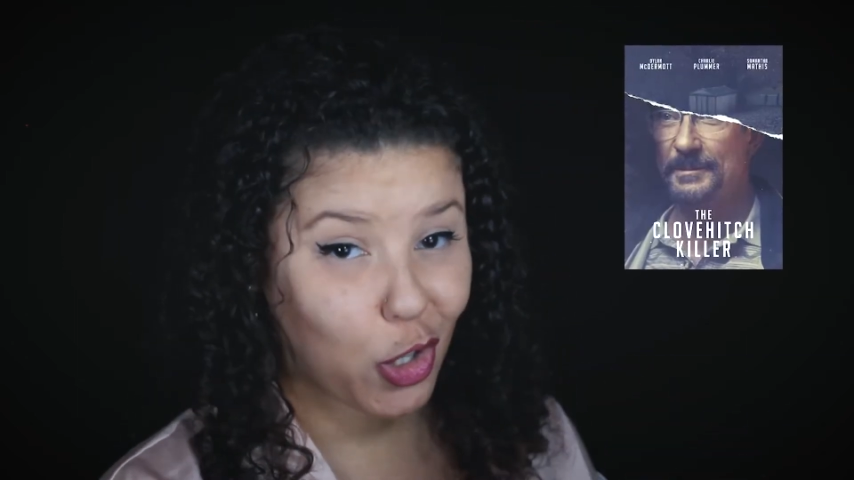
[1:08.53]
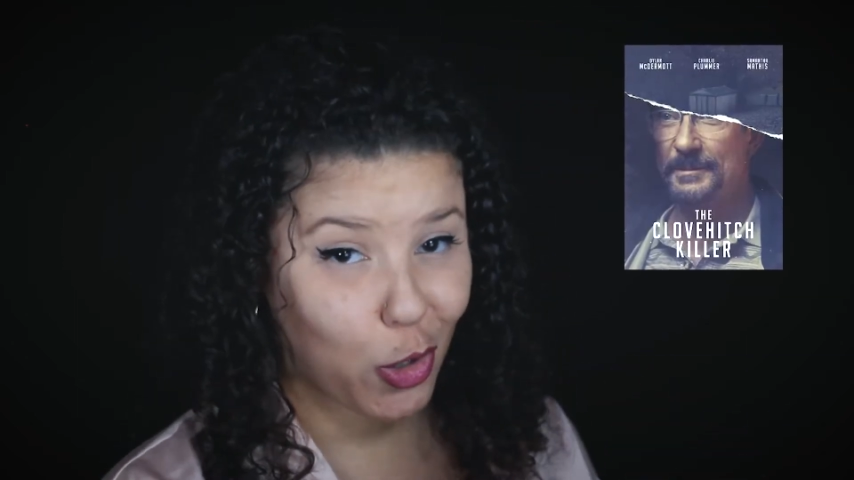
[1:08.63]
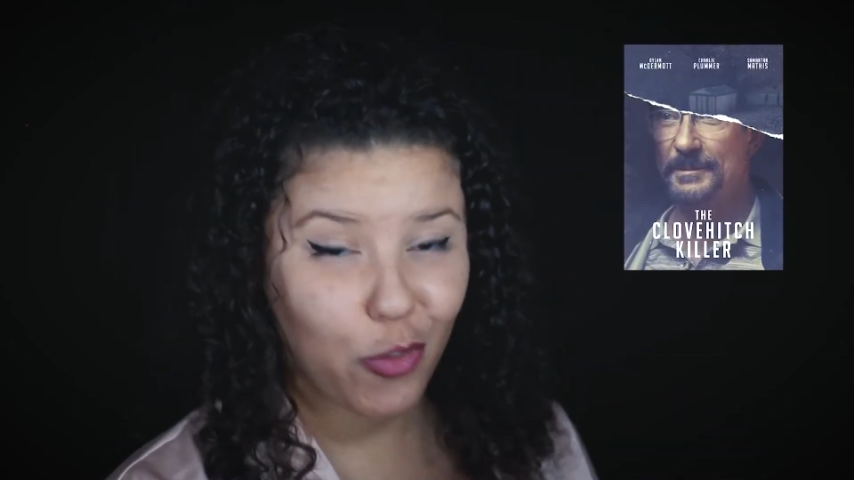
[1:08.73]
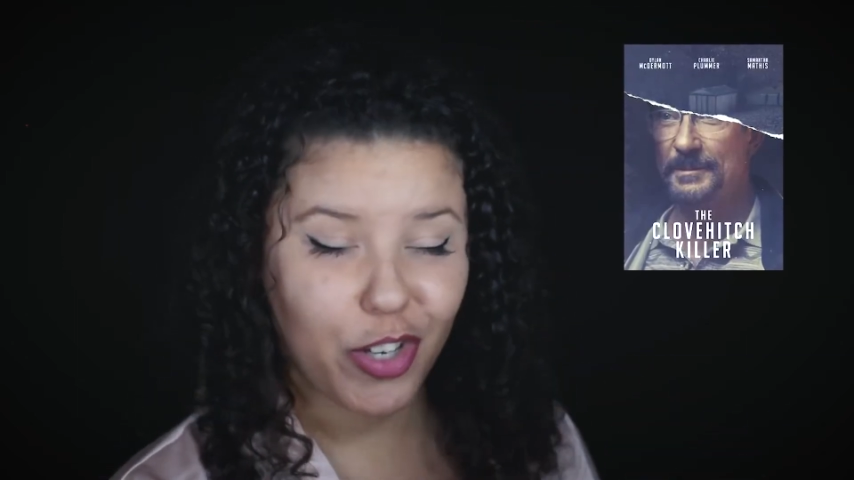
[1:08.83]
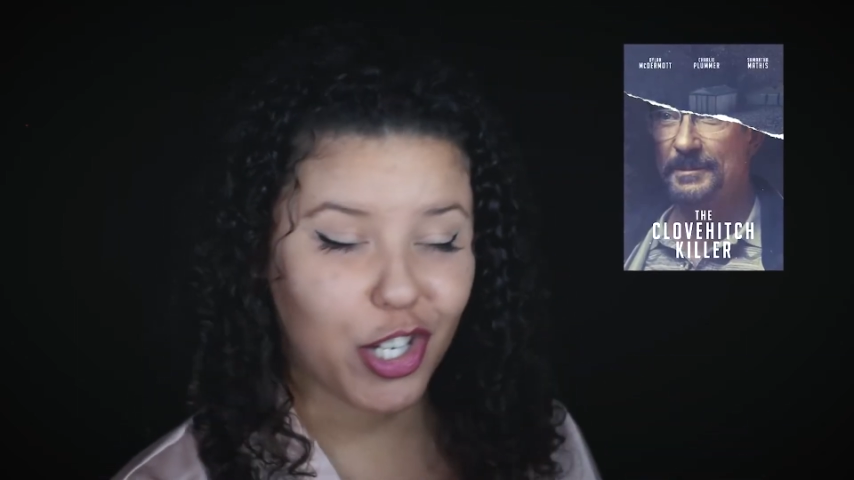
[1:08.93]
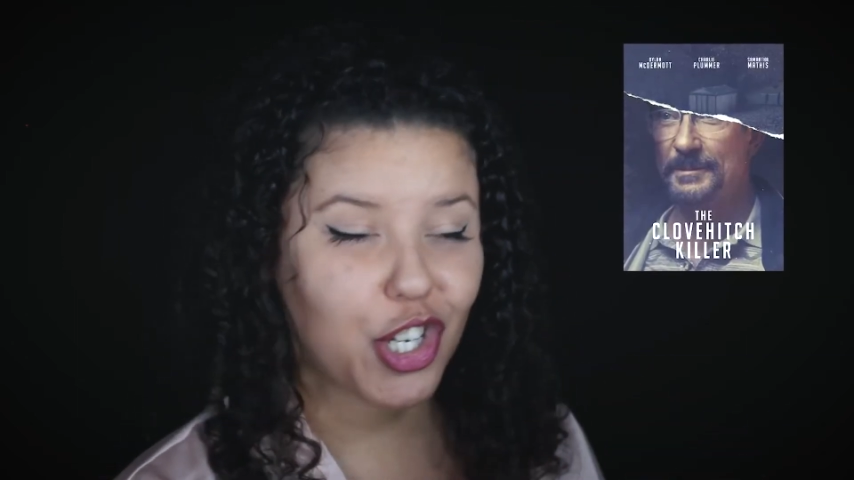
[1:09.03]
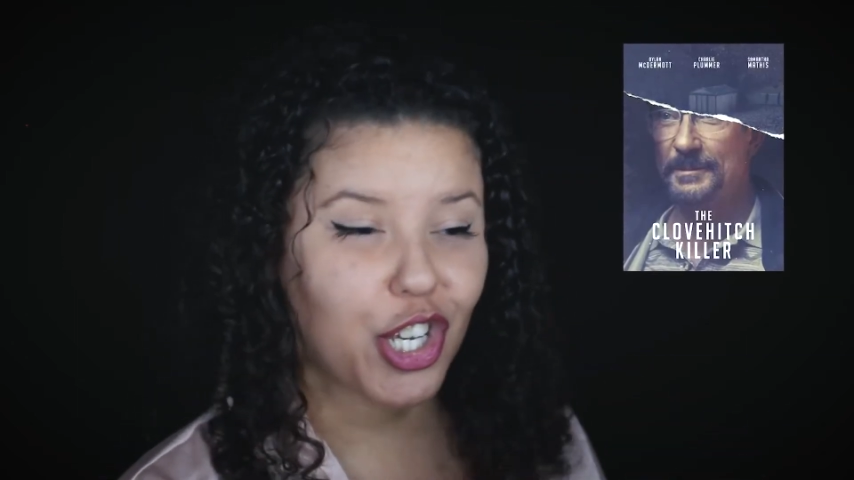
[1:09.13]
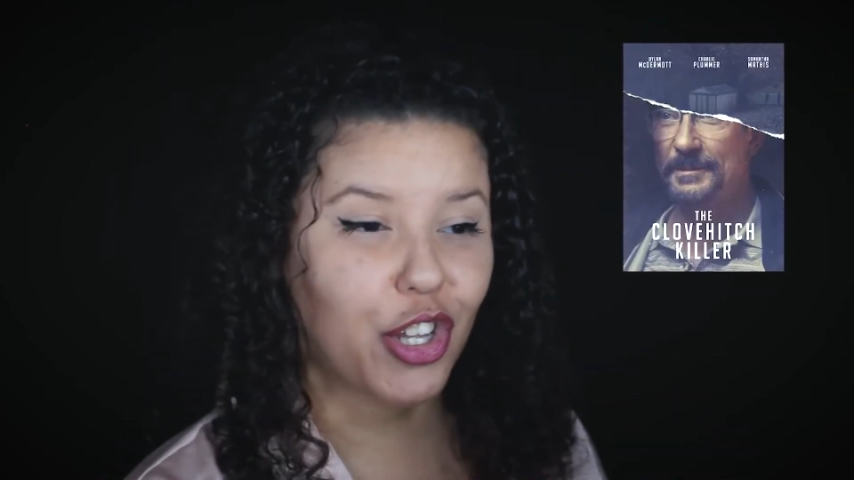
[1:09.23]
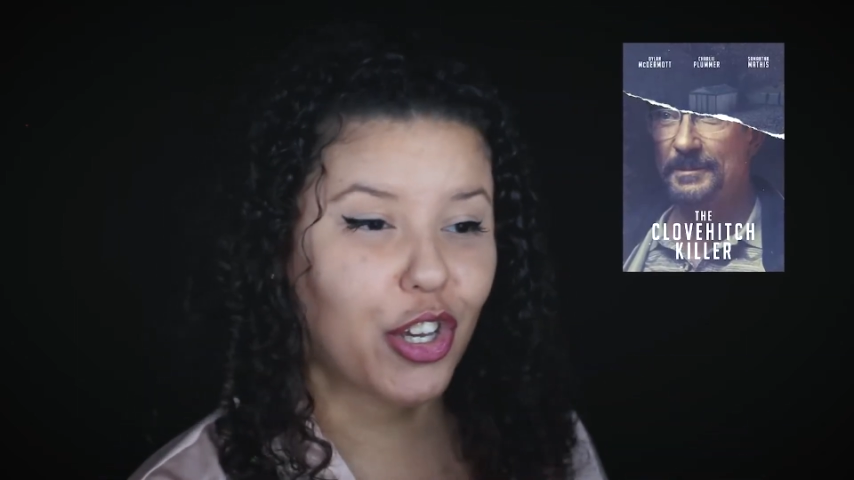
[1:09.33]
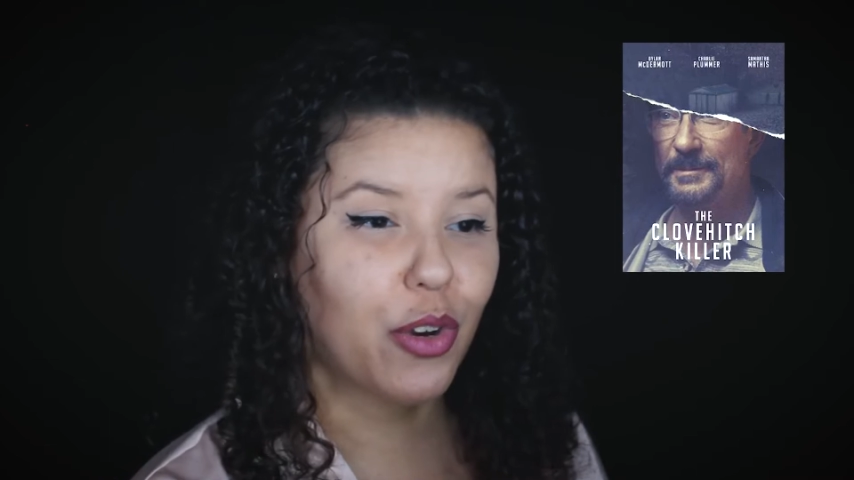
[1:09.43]
Clovehitch
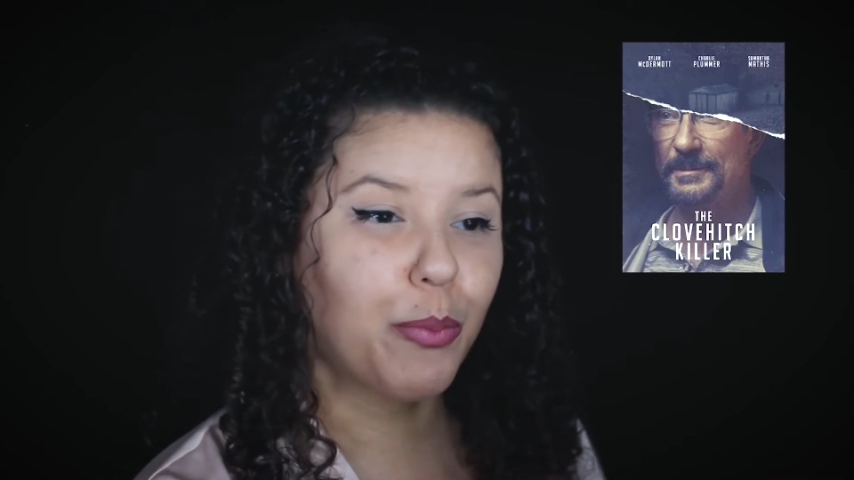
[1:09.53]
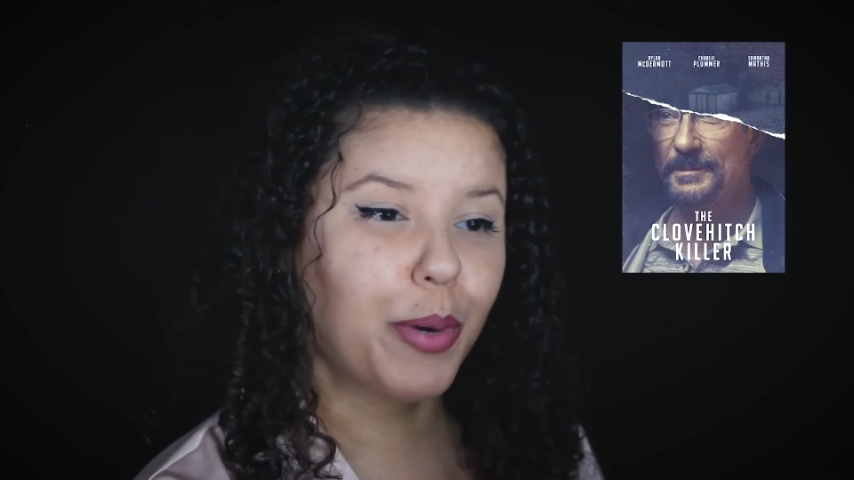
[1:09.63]
Killer,